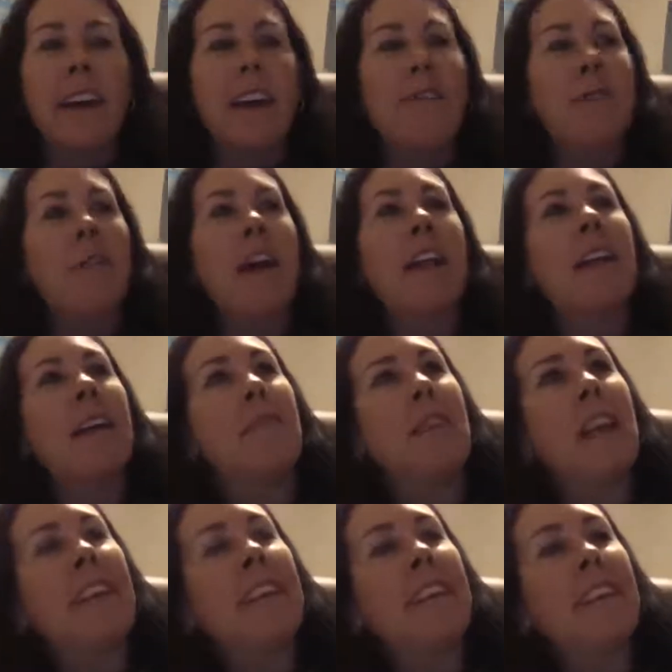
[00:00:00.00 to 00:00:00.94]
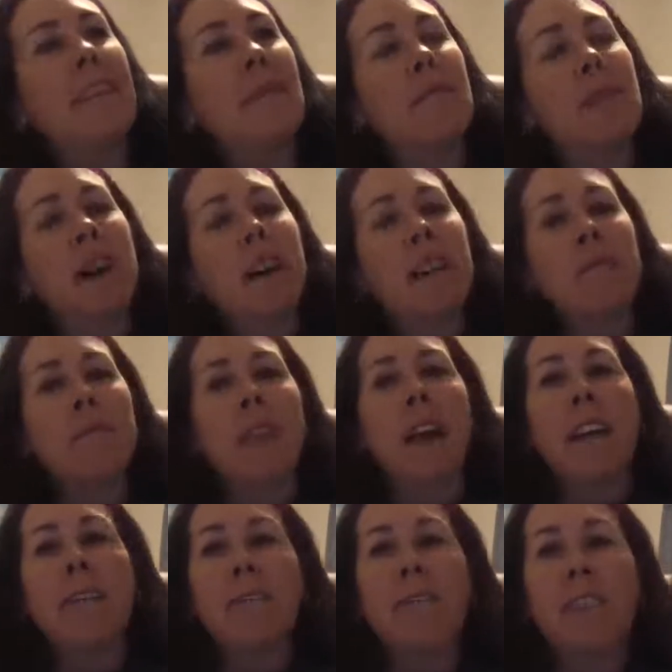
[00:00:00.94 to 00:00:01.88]
Well, I mean, I think the bottom
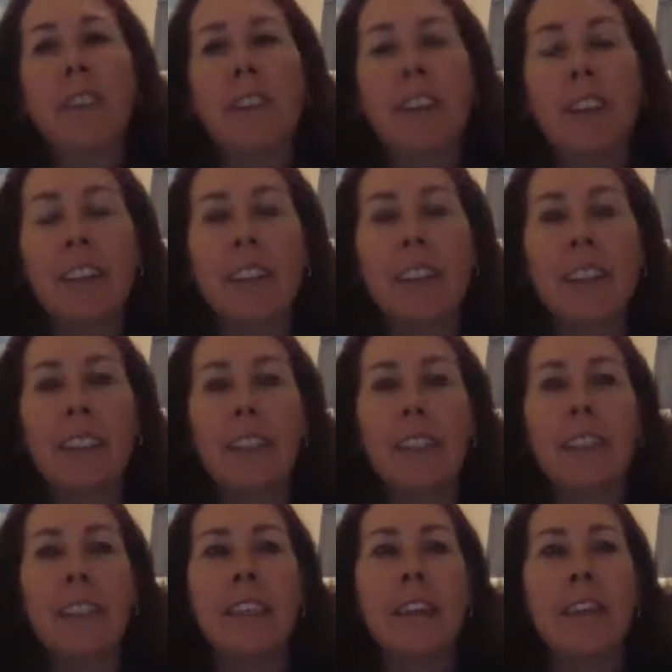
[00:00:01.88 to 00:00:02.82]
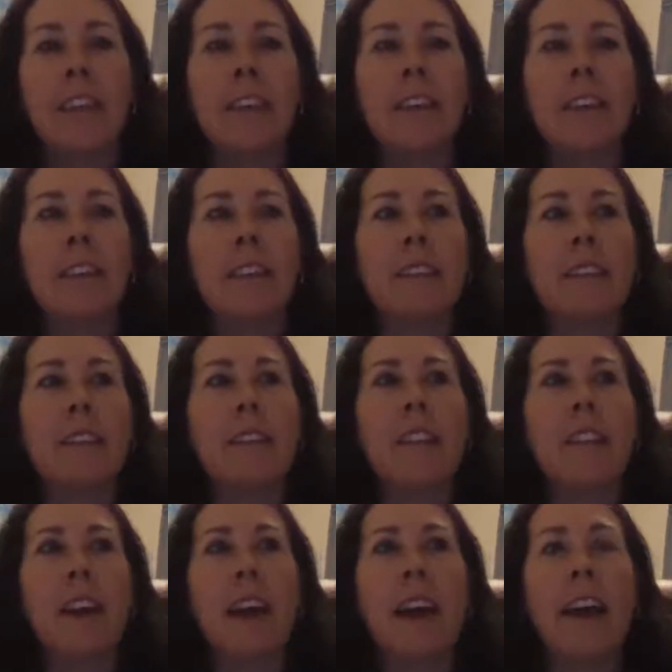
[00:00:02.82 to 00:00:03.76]
line for us is that
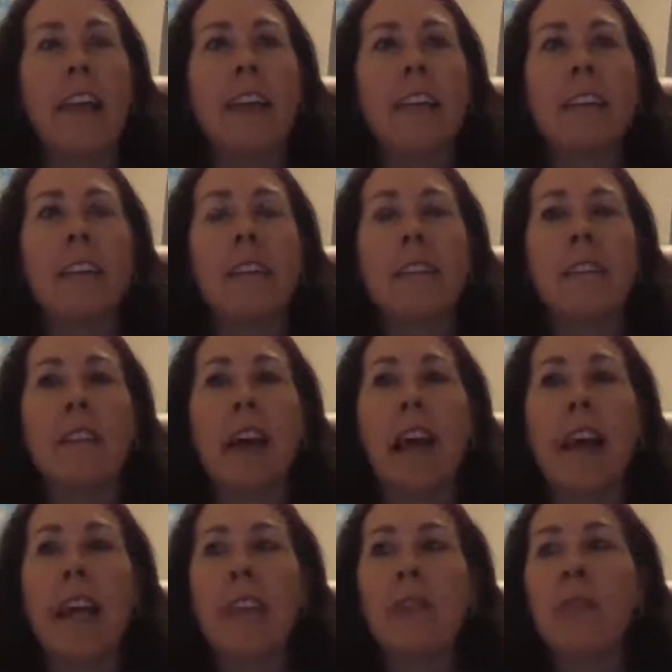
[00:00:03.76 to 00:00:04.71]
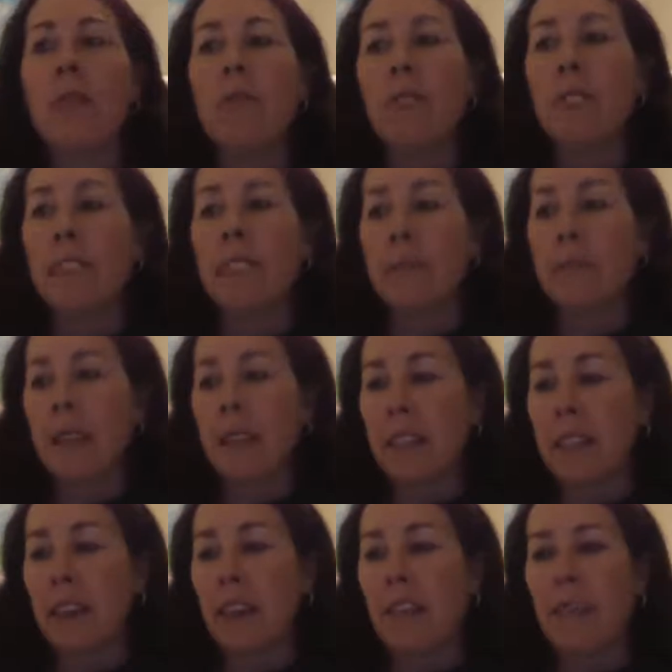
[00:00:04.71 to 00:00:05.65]
I I don't see
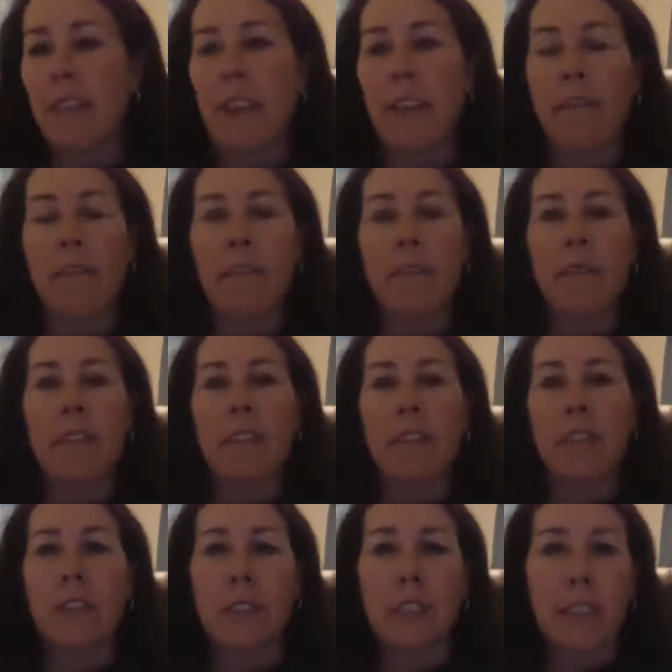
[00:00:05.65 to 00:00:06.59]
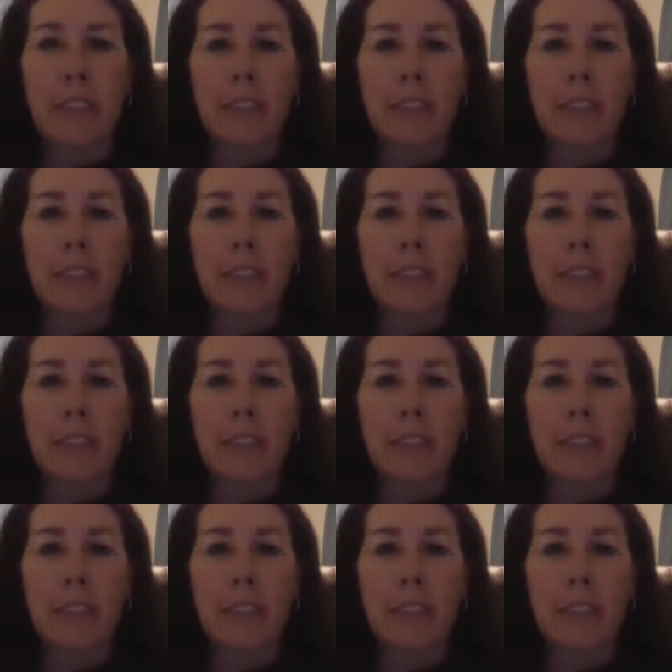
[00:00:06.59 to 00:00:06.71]
myself ever returning